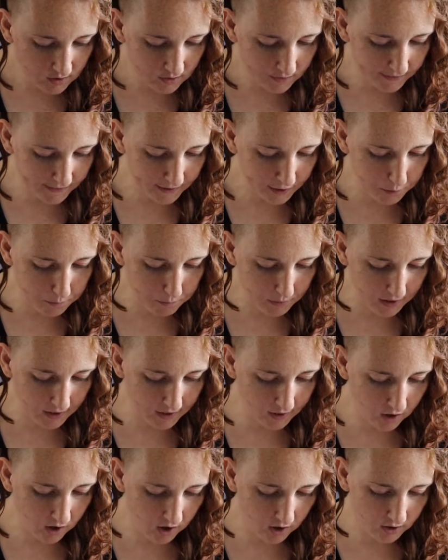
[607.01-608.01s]
They're
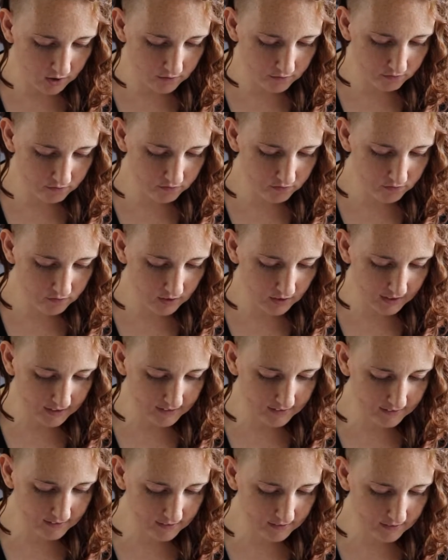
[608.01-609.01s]
by Ars
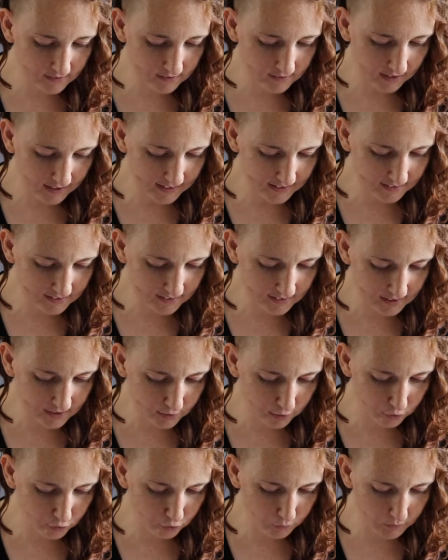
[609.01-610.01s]

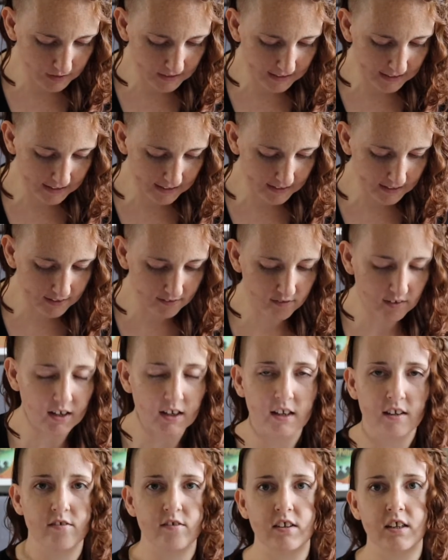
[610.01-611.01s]
18 or 28. It's an
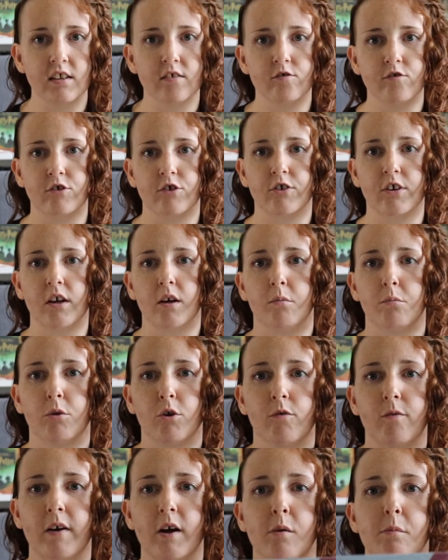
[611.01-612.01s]
Instagram
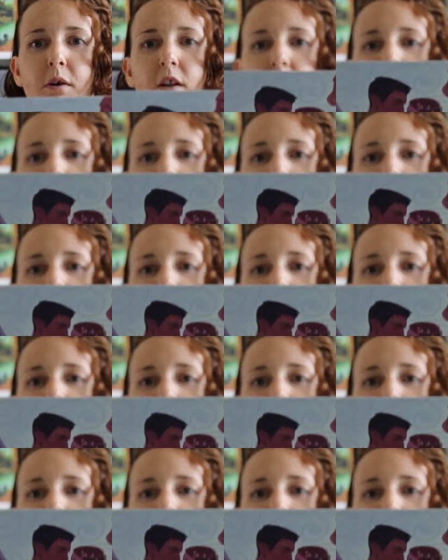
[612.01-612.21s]
profile, but